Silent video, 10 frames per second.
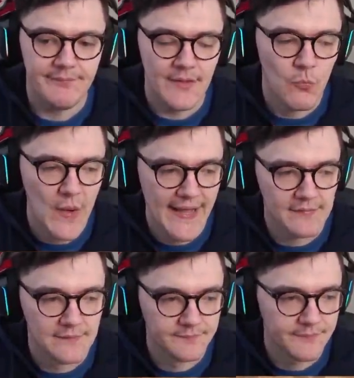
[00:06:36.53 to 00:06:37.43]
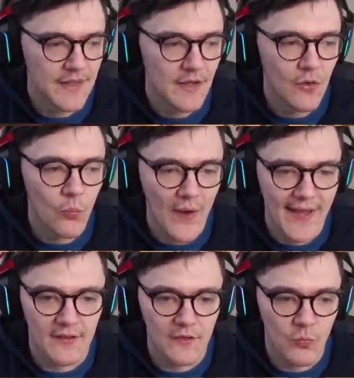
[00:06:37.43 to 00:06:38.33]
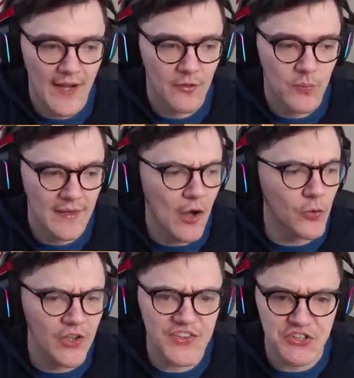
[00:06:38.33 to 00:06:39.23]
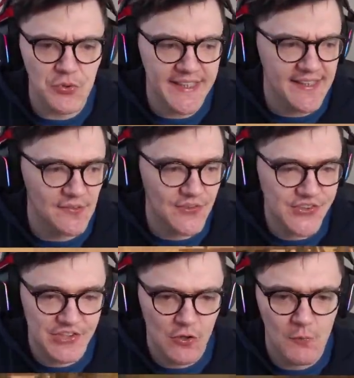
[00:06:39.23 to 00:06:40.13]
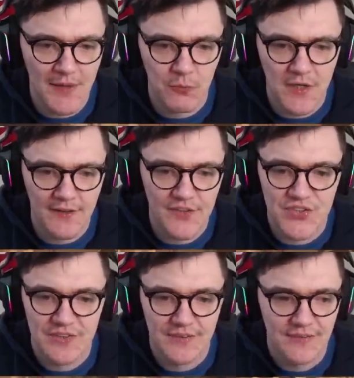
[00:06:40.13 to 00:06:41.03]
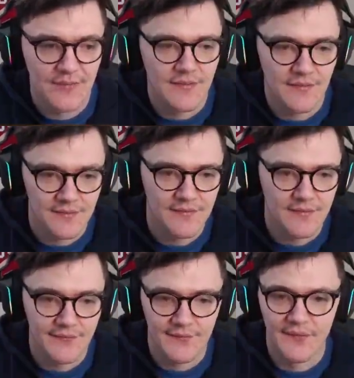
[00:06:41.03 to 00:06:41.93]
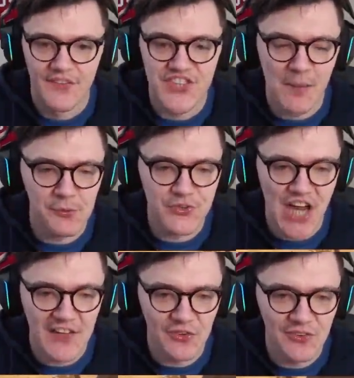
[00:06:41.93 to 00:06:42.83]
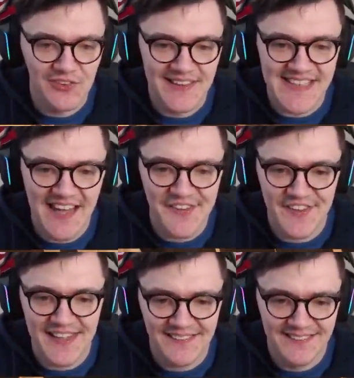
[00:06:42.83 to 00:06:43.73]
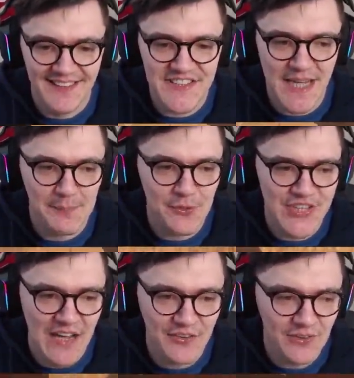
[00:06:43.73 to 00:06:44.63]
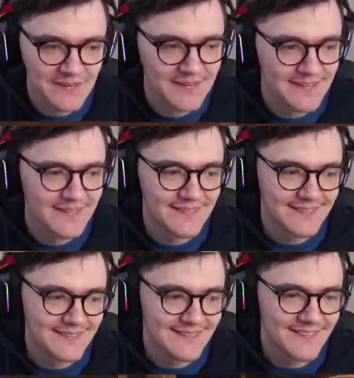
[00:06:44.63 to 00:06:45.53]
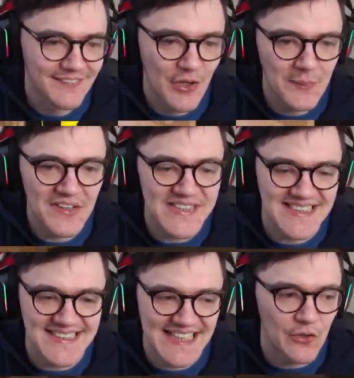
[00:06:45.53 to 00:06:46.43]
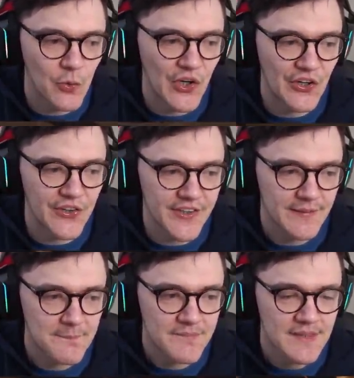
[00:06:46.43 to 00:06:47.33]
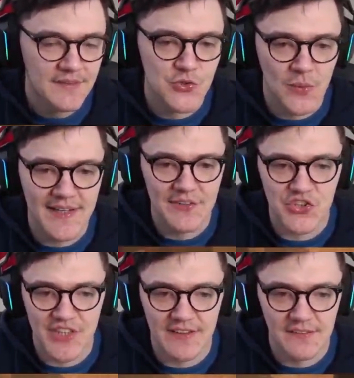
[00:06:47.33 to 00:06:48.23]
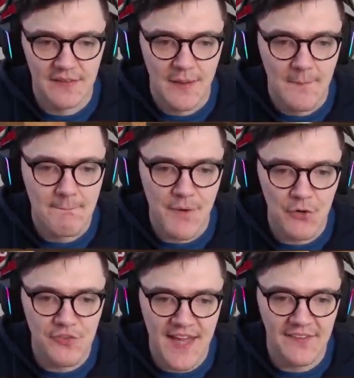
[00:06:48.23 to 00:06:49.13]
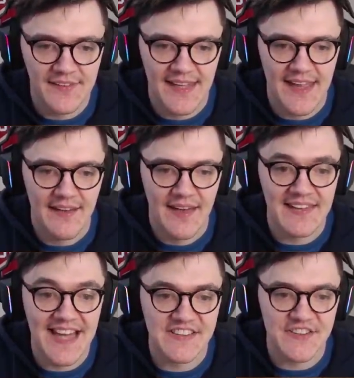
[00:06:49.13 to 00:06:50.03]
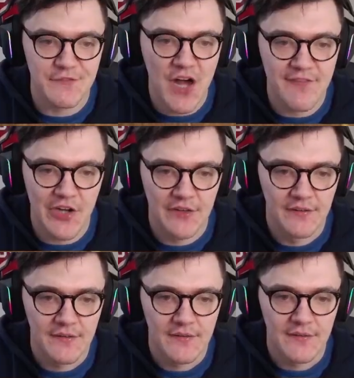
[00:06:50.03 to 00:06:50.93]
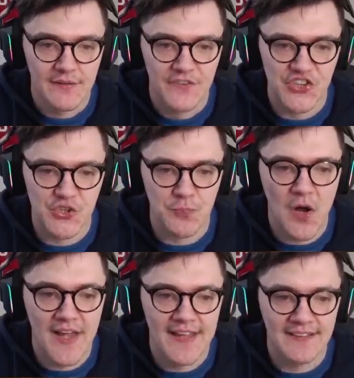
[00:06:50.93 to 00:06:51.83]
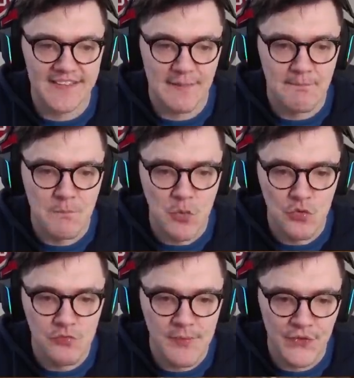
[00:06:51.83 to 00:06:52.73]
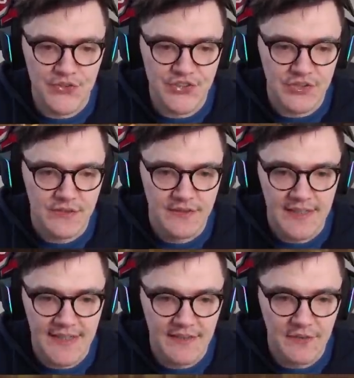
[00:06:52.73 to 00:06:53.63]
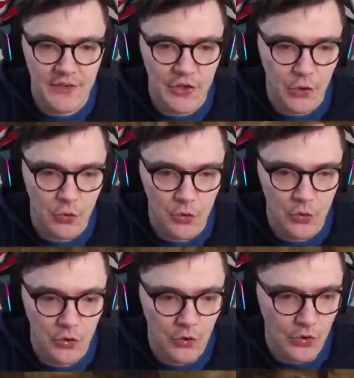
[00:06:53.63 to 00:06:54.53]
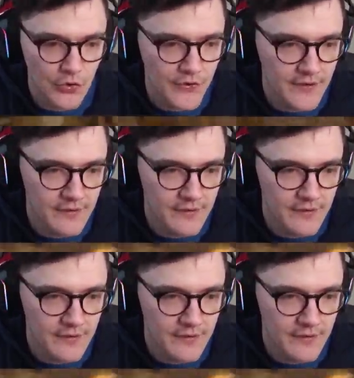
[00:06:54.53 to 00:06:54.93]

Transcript: Well. Oh god, it's 2 kills. Oh my word. Double tunnel? Is that a thing? A double tunnel? No one else has a single hook. Dwight Jill, both out of here. And there's a survivor. Spying some movement in the corn.